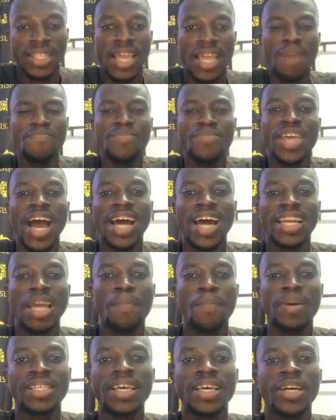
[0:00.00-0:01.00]
Tembian,
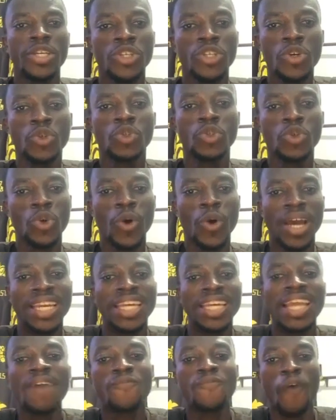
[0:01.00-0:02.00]
you said you to know
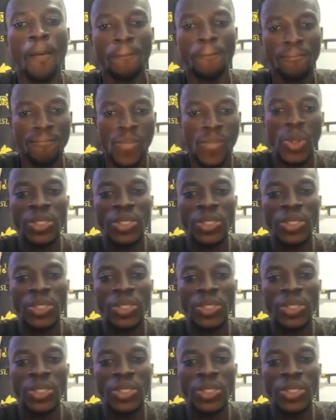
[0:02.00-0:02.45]
another form.